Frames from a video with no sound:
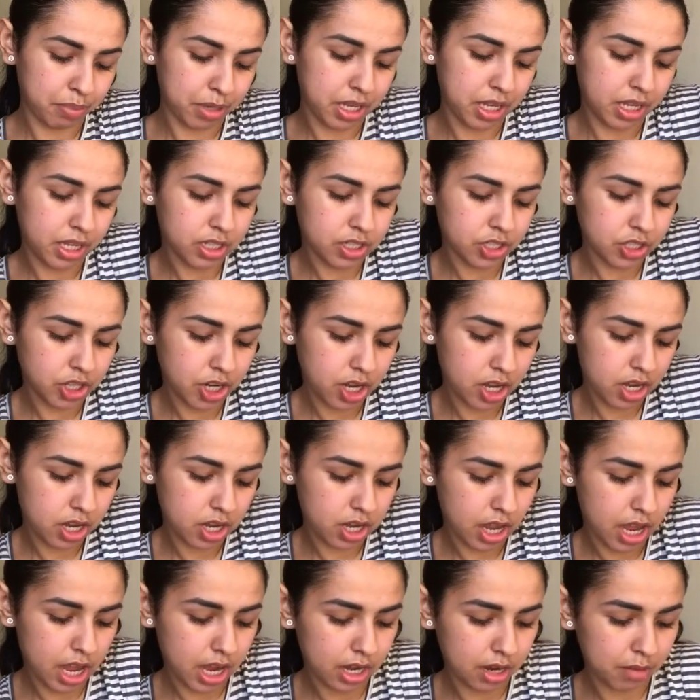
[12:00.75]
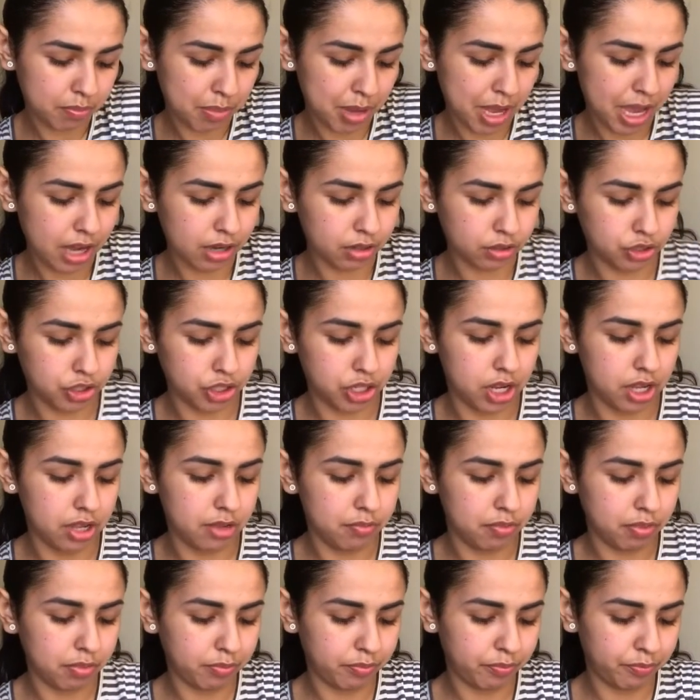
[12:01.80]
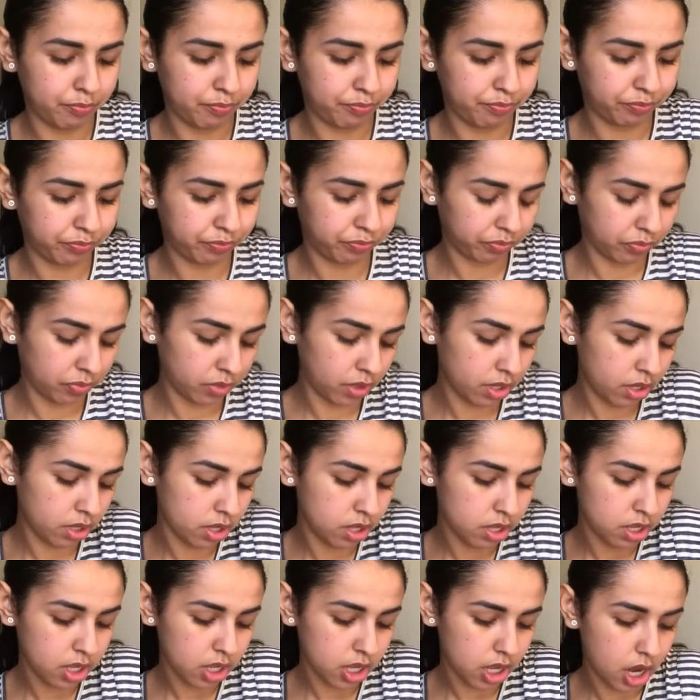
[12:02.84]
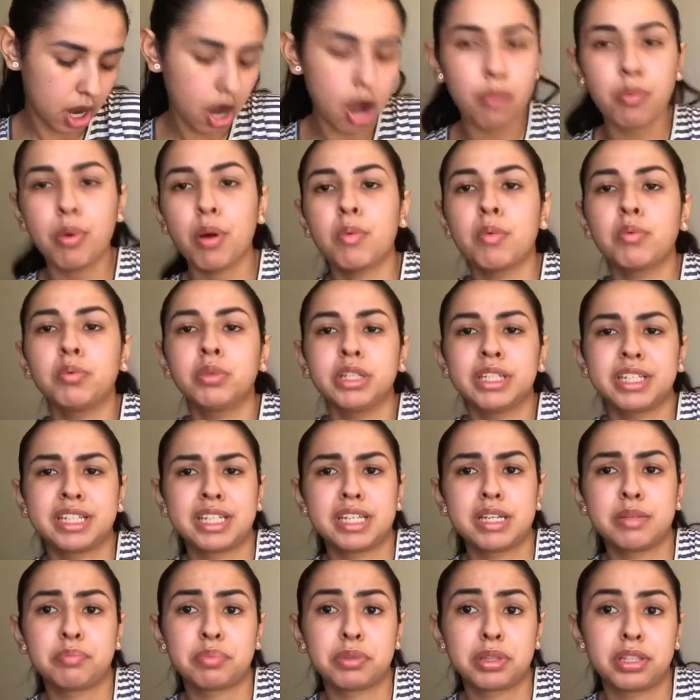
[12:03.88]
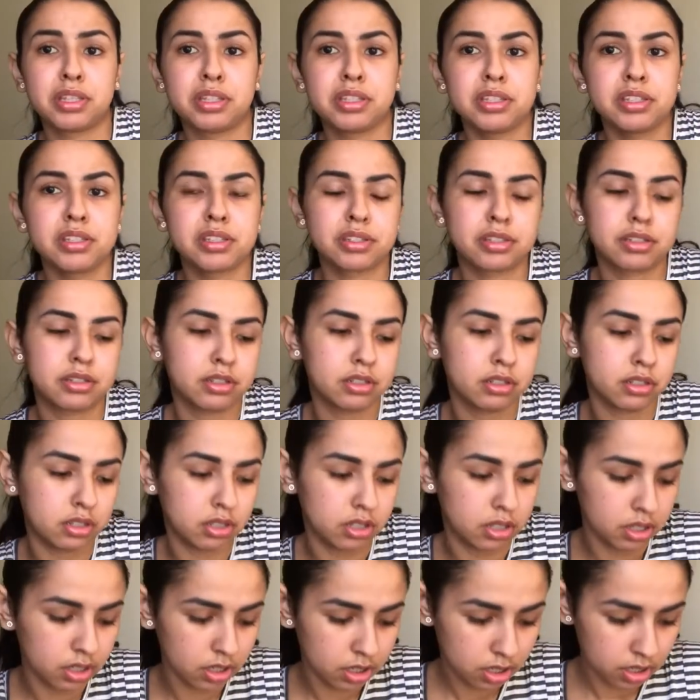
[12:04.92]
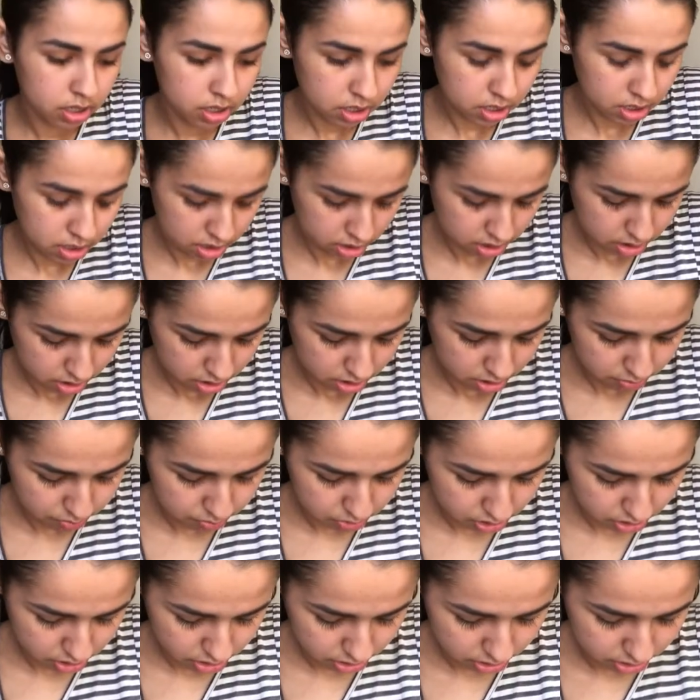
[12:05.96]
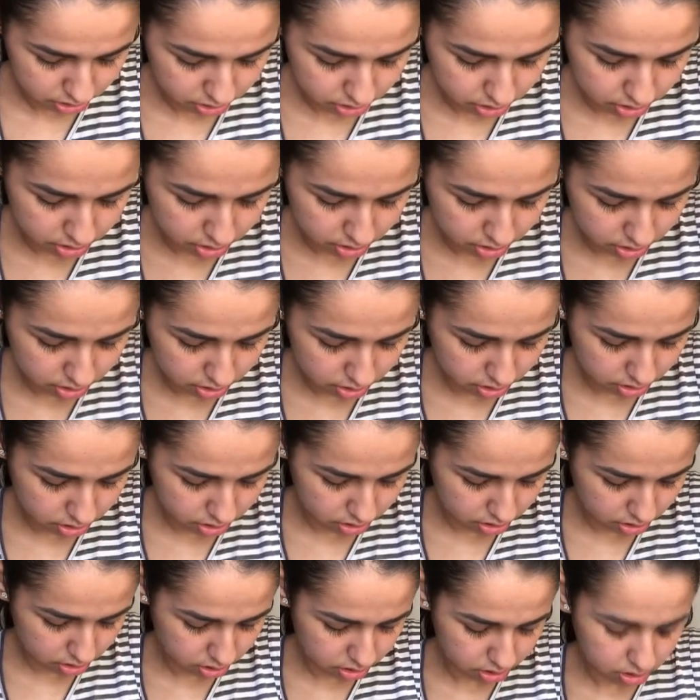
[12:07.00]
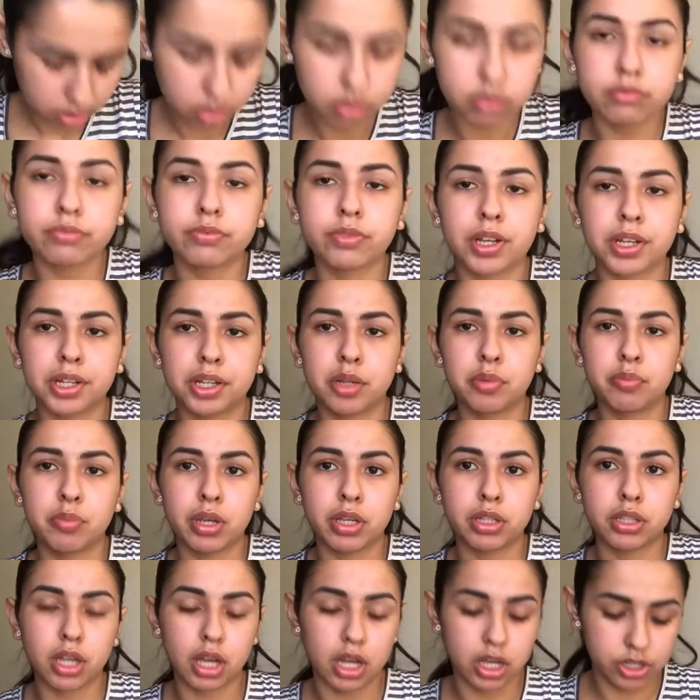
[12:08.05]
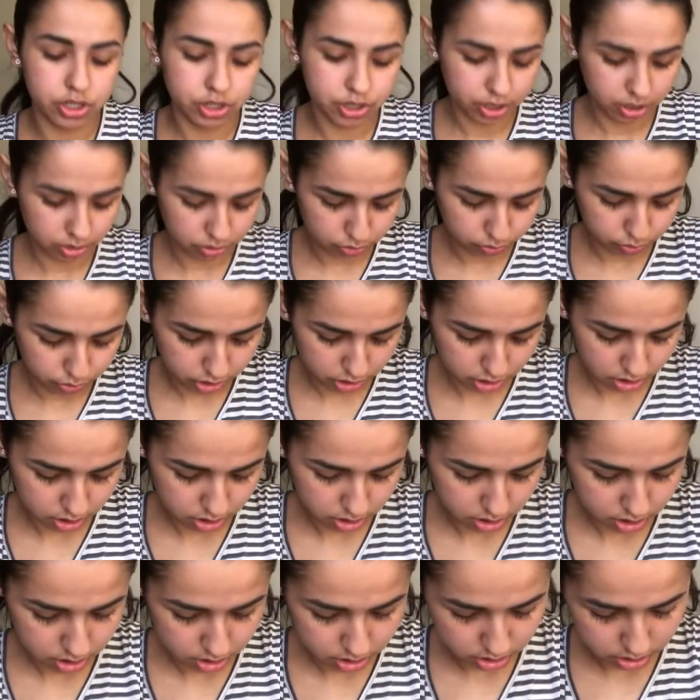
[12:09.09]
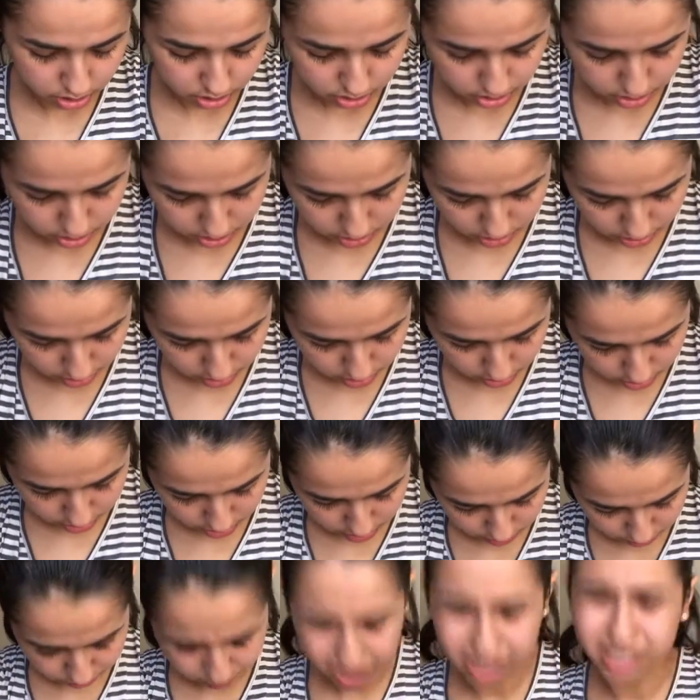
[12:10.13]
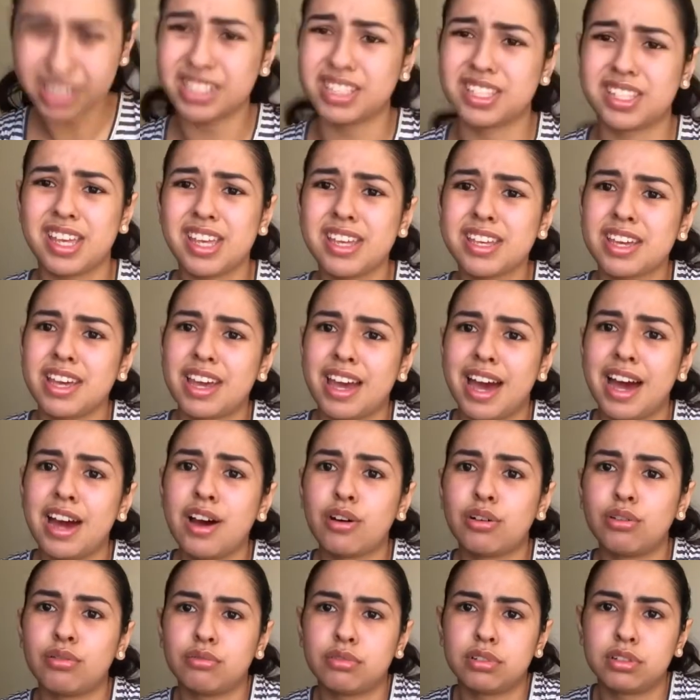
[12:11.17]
pink shade and a pale shade. I'll probably keep this because I could make the eyeshadow work. I could take it out.